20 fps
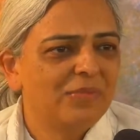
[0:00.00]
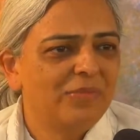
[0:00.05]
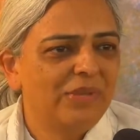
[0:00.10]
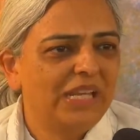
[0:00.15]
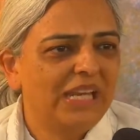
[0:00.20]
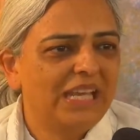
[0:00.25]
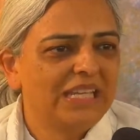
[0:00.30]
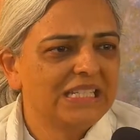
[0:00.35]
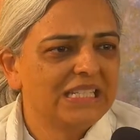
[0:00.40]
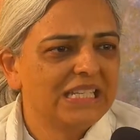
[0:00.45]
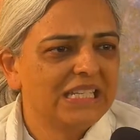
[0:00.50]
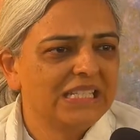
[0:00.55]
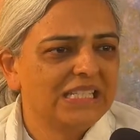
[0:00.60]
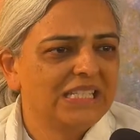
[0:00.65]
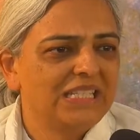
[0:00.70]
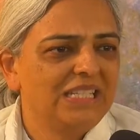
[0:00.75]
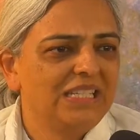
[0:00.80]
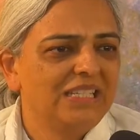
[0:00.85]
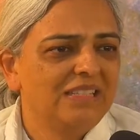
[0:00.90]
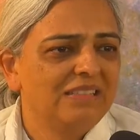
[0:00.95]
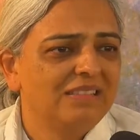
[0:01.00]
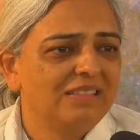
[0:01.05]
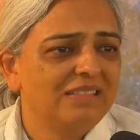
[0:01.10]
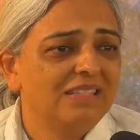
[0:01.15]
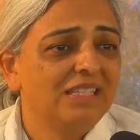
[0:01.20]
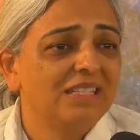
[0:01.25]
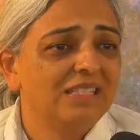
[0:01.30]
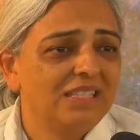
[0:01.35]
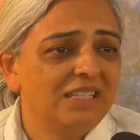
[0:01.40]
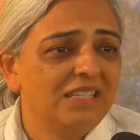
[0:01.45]
to be like
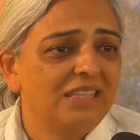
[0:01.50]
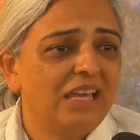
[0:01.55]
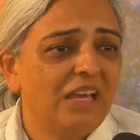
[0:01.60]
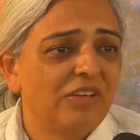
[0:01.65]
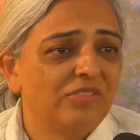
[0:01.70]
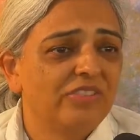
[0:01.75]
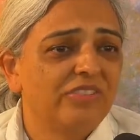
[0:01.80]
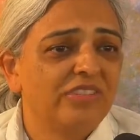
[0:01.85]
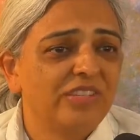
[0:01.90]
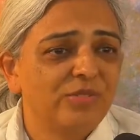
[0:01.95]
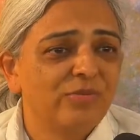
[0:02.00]
60,000.